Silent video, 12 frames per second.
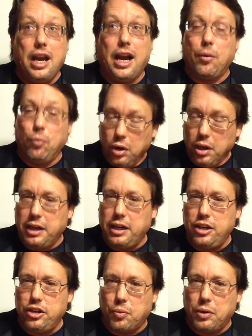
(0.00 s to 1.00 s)
I really
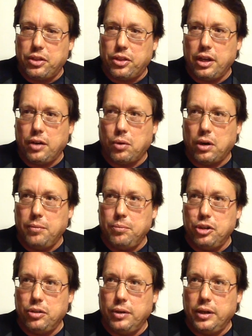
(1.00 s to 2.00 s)
need to rethink what I'm
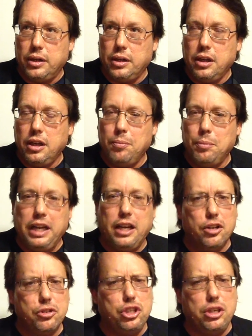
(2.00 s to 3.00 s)
doing. But he
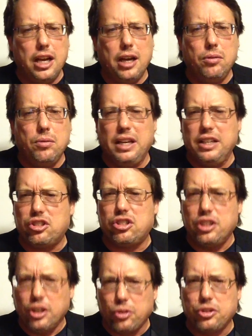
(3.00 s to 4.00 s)
goes, it's
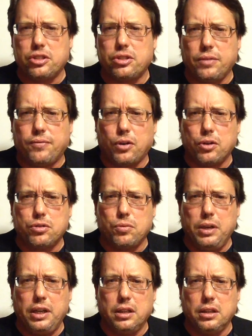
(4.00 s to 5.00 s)
still just the first
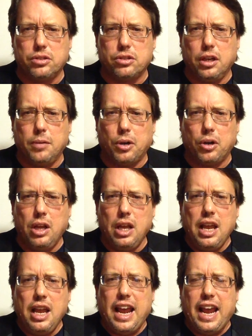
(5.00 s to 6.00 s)
week in the summer.
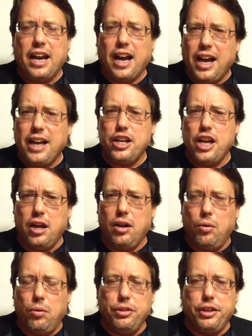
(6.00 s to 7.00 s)
And I
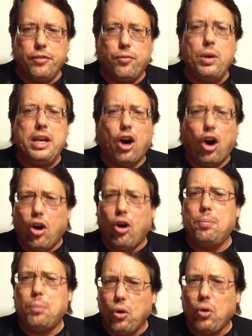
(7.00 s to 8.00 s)
know that if we
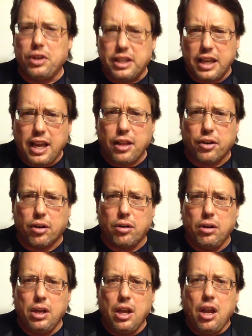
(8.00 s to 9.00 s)
all pull together,
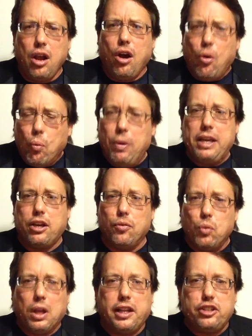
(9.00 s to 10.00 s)
we
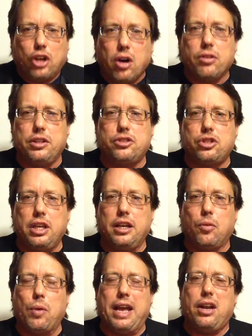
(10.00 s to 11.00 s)
can really turn this thing
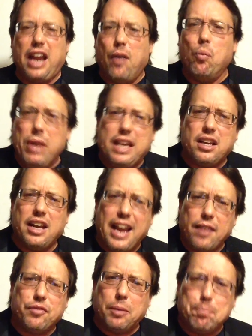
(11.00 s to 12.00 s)
around and we can
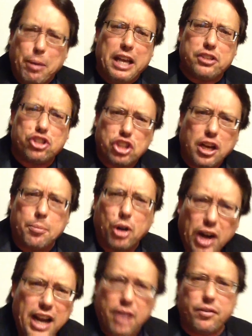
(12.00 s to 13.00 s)
have the best
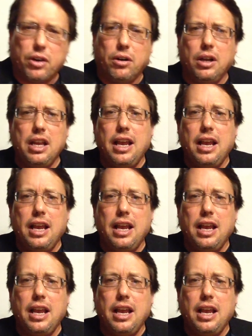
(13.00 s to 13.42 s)
summer ever.